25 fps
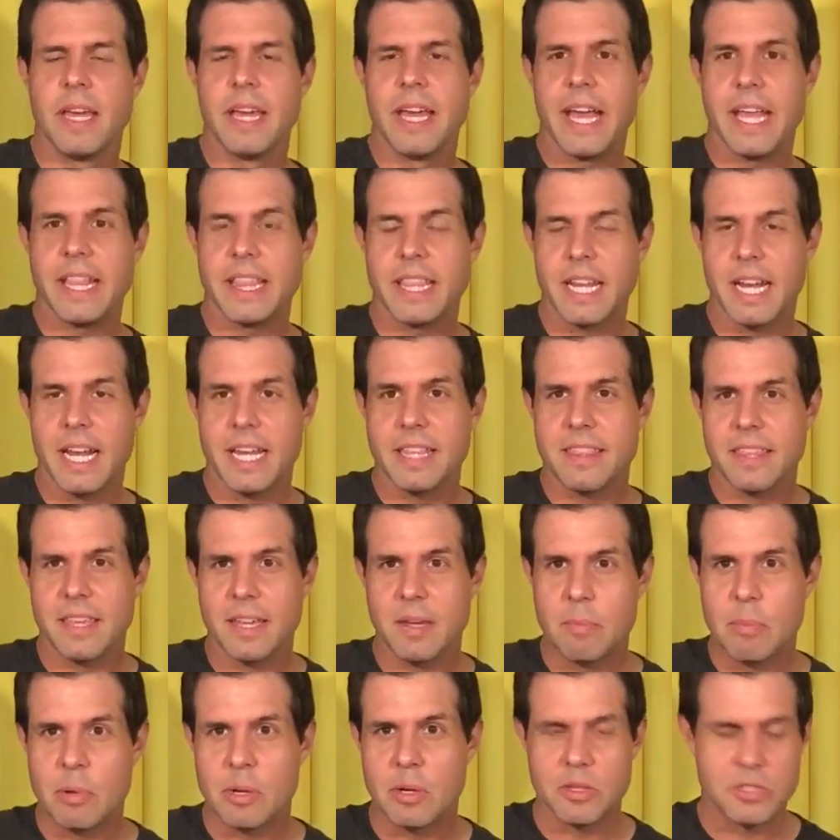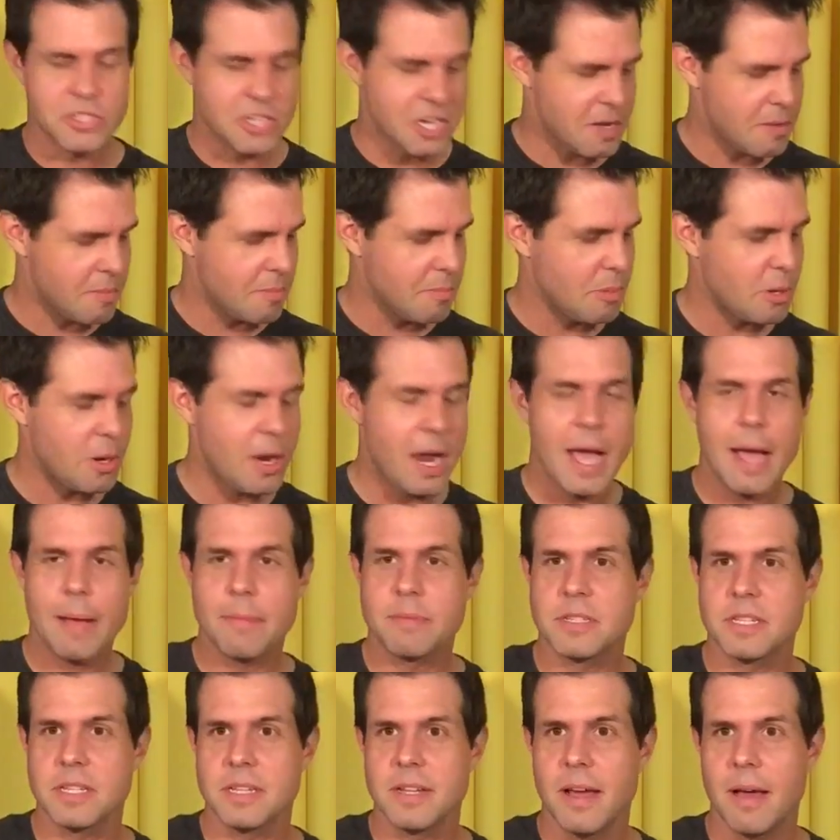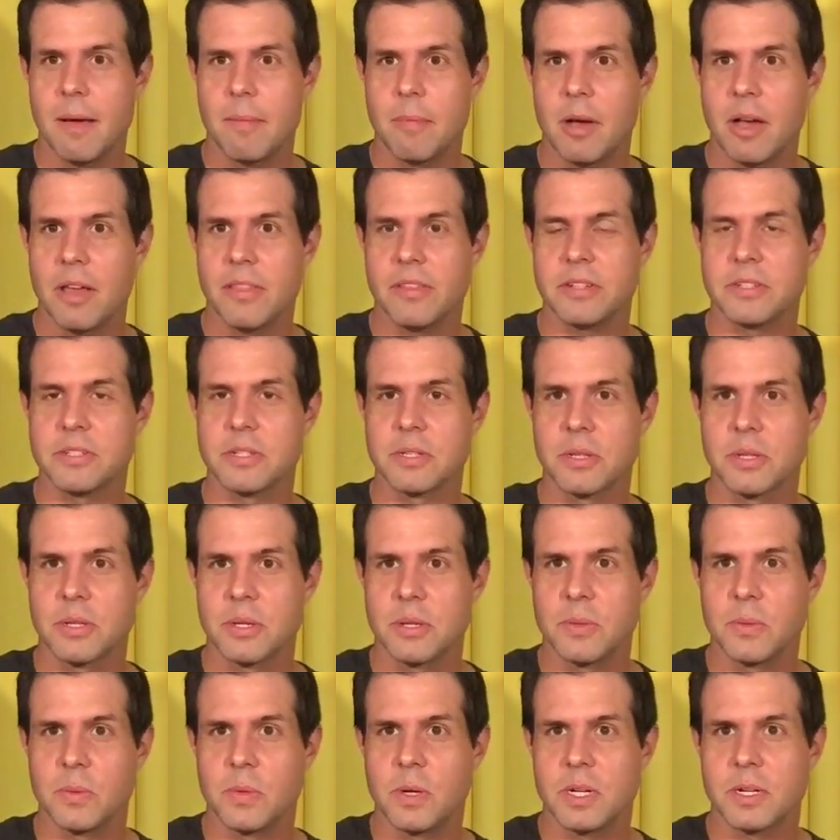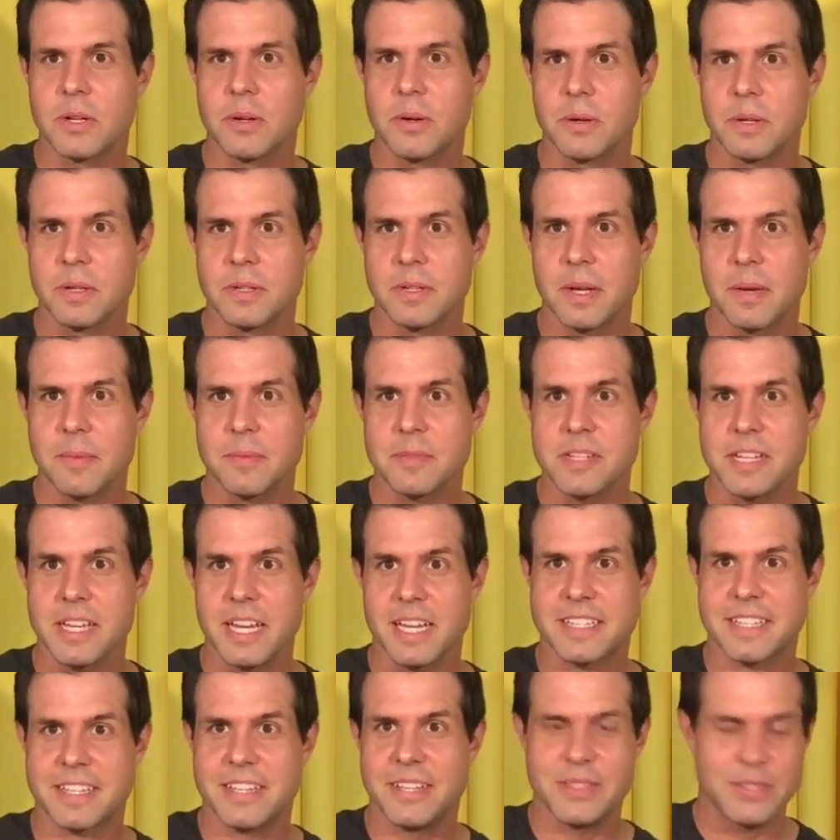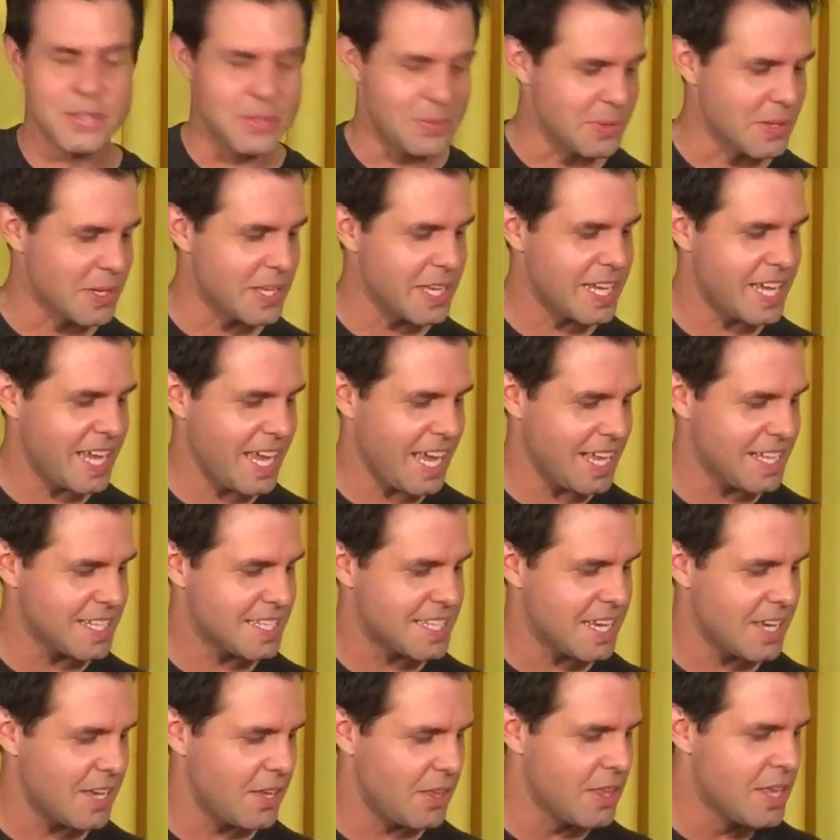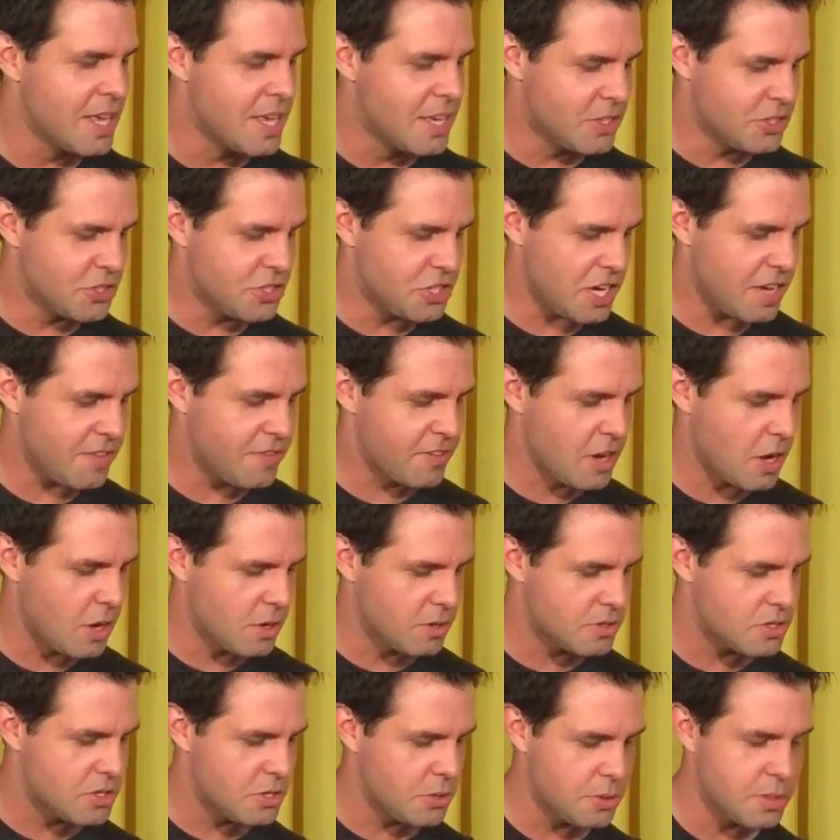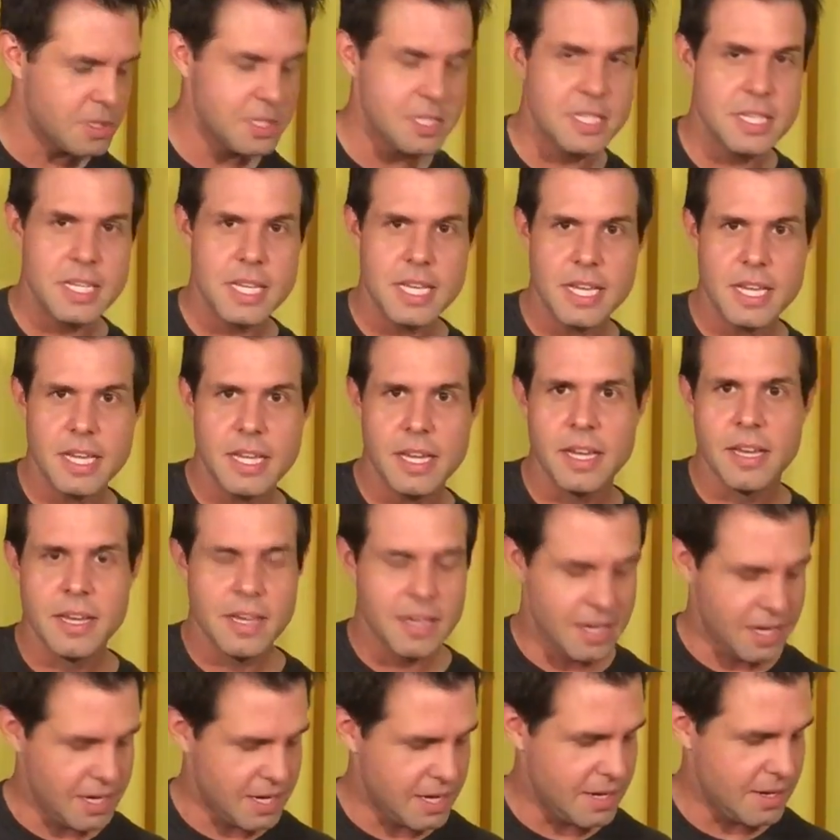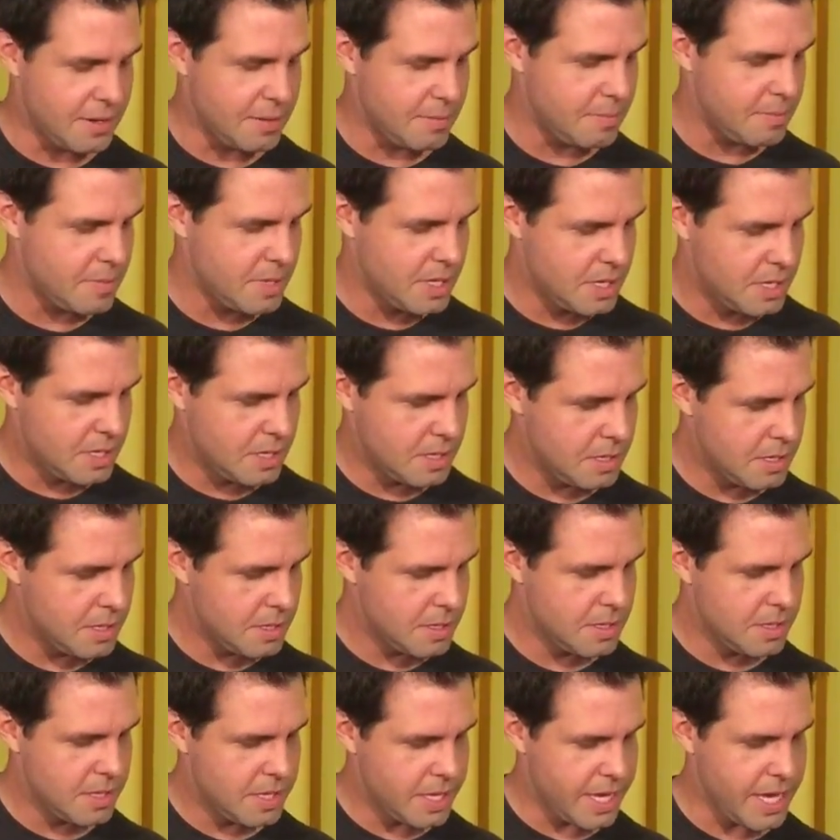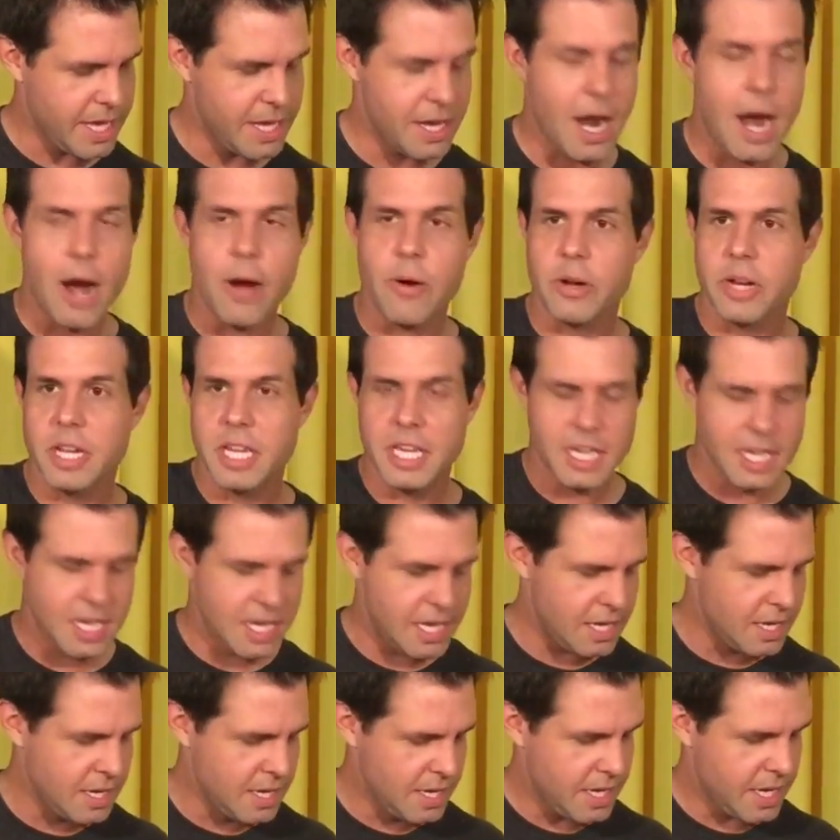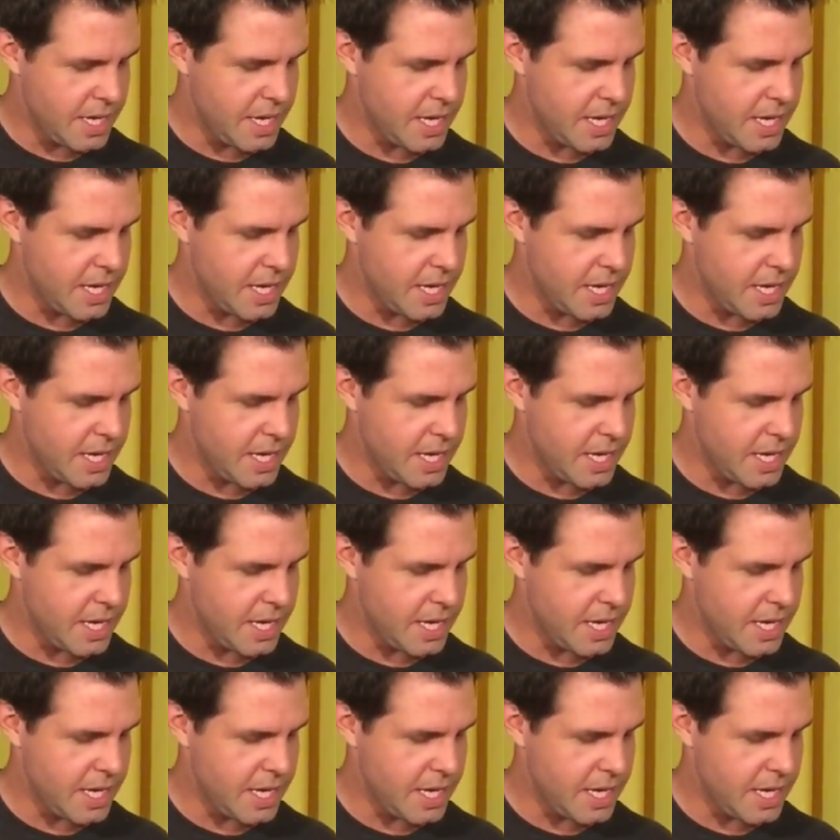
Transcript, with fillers: And then I think Pearl Jam perhaps did not bother to learn what chord comes next, because you really can't tell. Jeff goes to a D in our key.